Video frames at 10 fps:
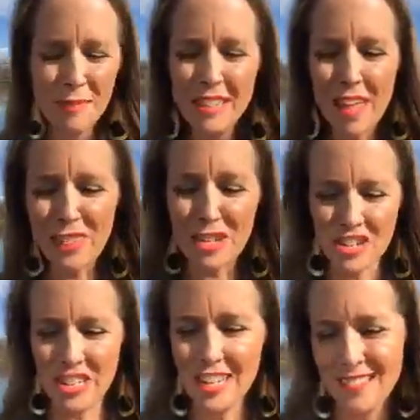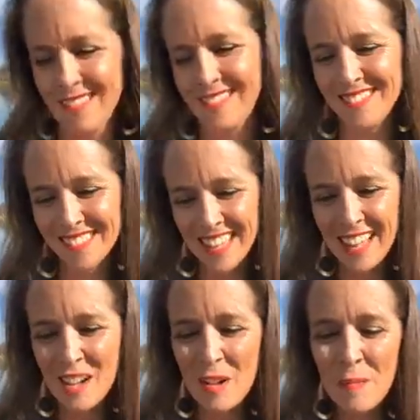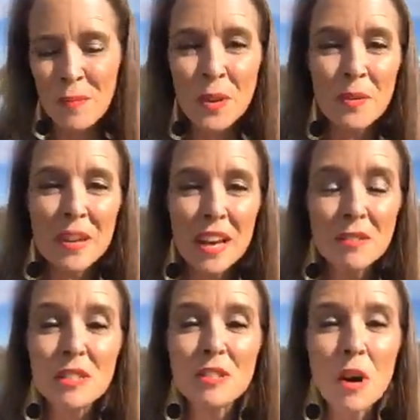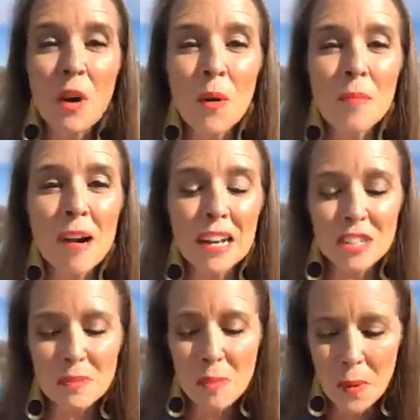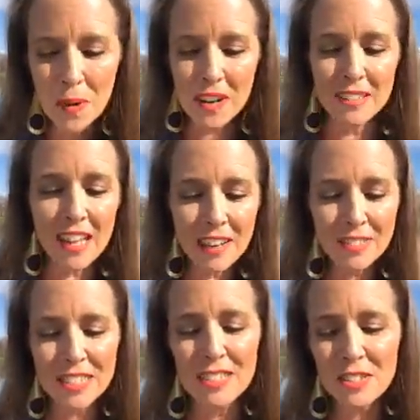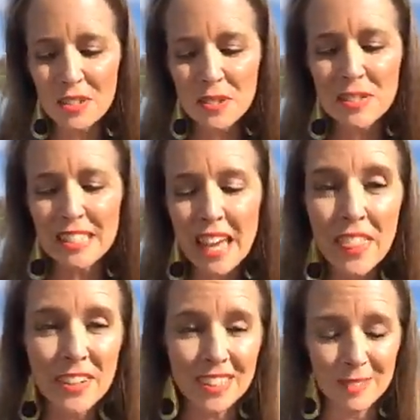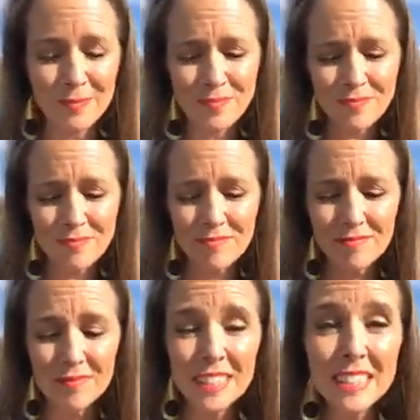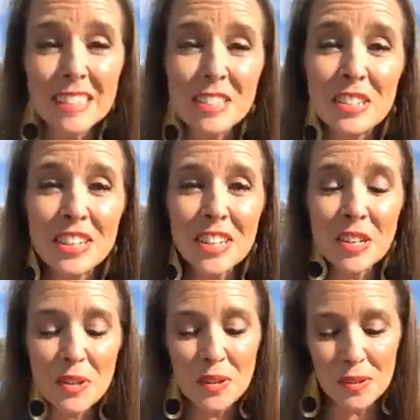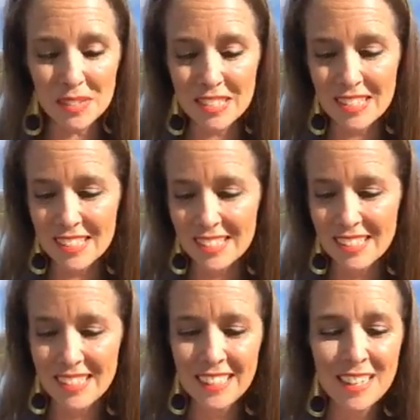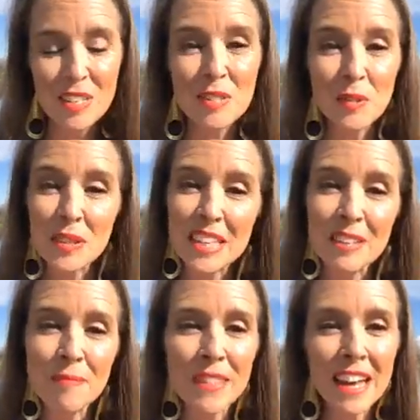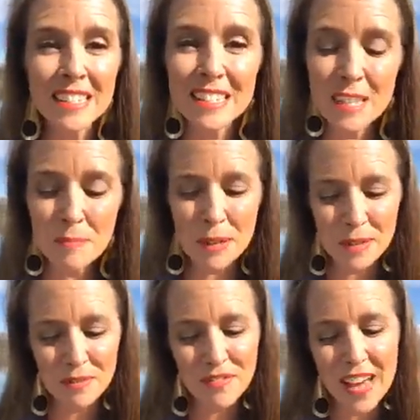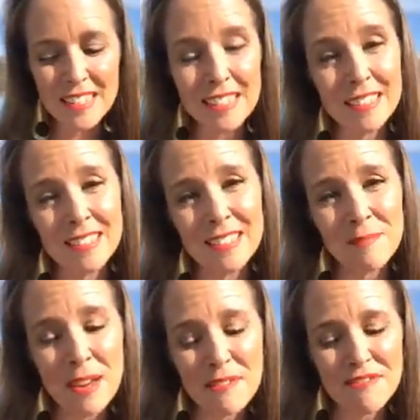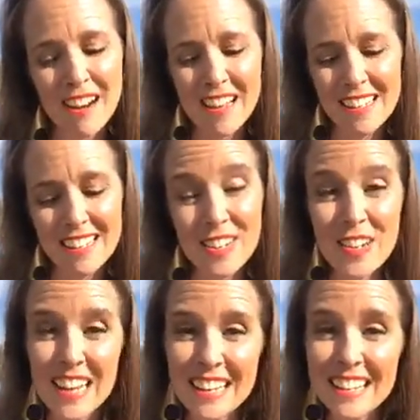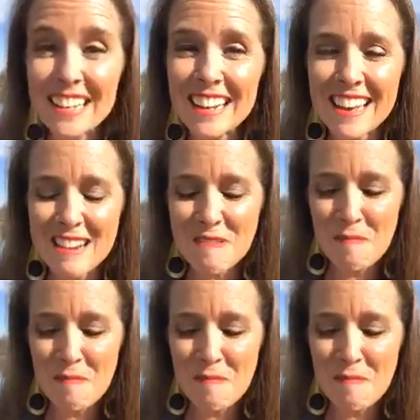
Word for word: but not the journey. We have so much more left to do together. This is good news. So keep that seatbelt fastened, my friend. You're going to need it